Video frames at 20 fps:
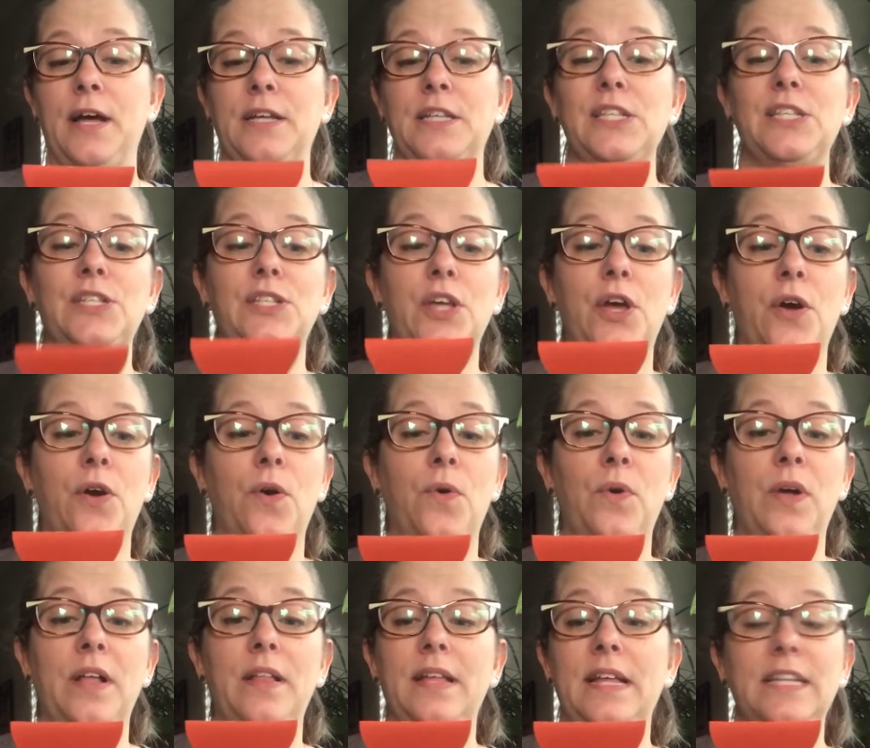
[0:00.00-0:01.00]

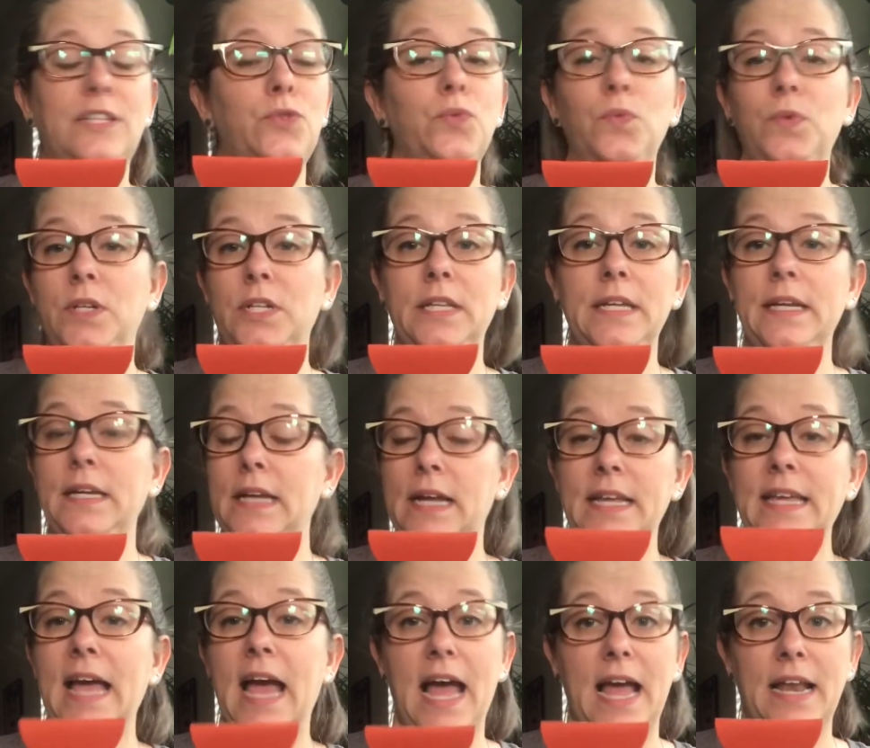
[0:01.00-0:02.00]
So it's really,
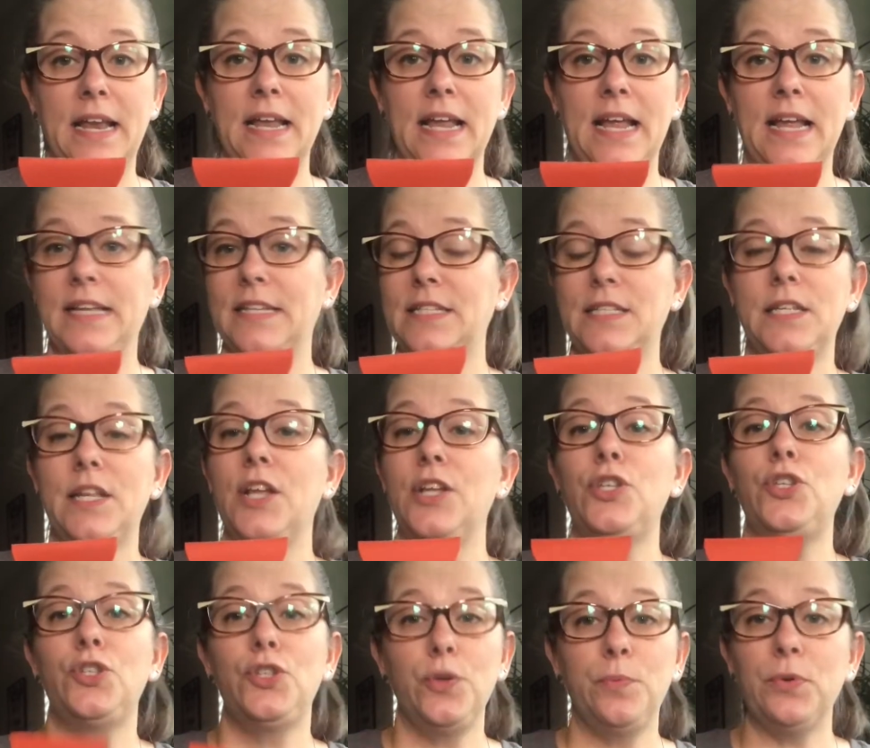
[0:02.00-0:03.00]
again, it's
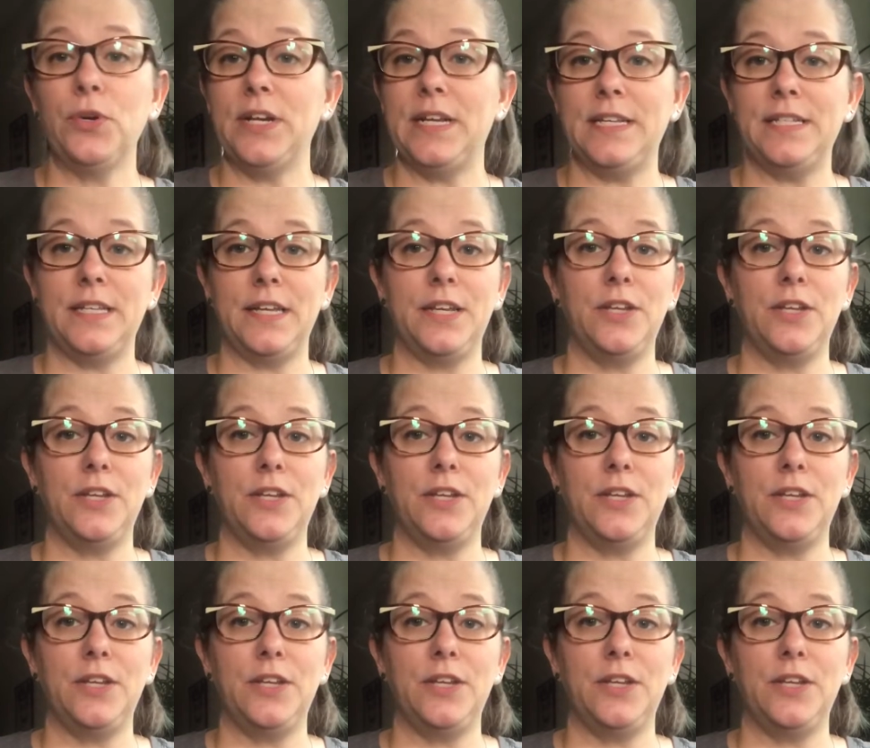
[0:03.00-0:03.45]
super easy.